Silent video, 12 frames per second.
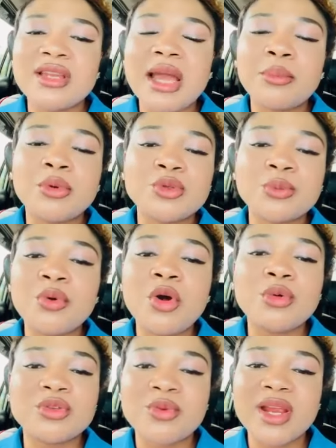Apostle
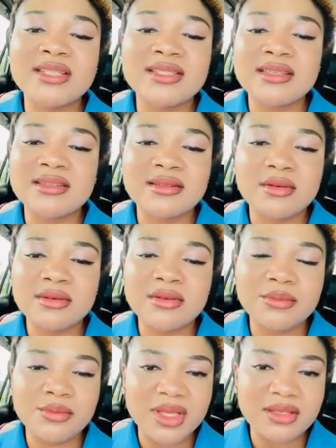Paul was writing,
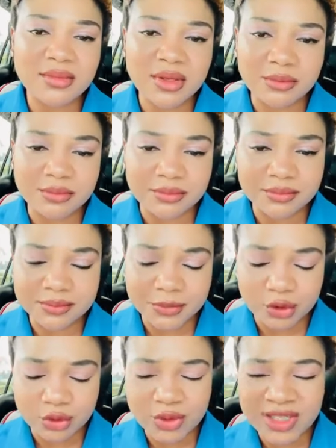you
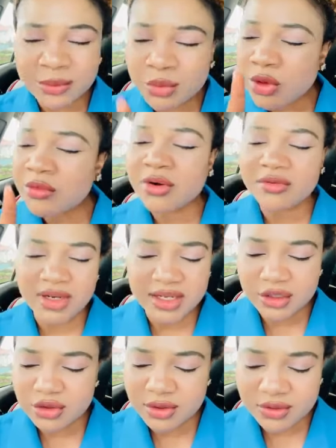know, in the book of
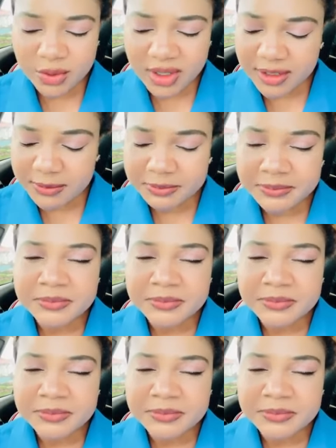Revelations, rather,